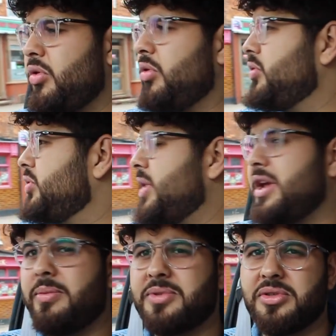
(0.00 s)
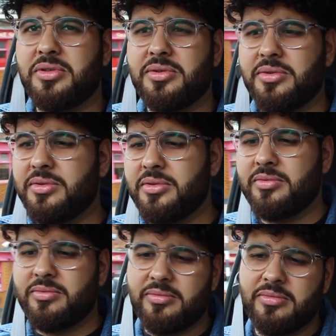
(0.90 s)
all the way up to,
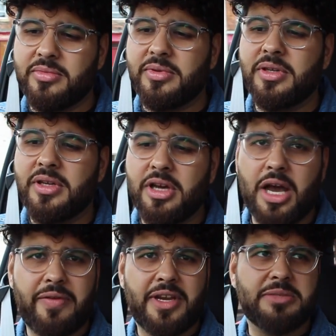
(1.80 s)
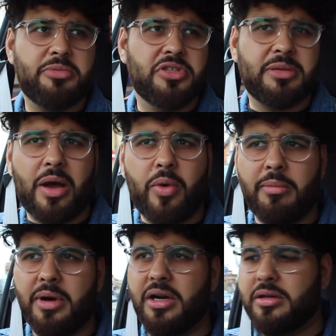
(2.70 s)
I think this boosts about
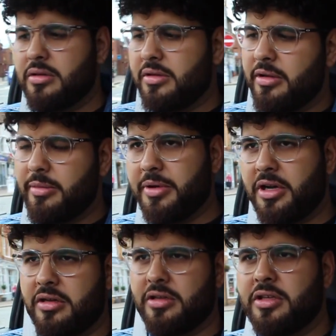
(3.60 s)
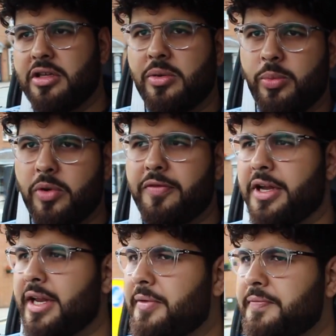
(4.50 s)
1 bar, but we'll
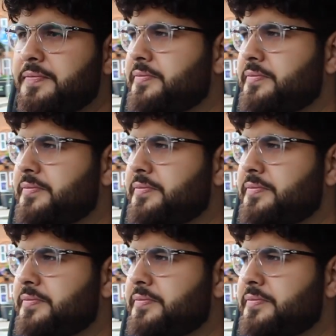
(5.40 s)
find out.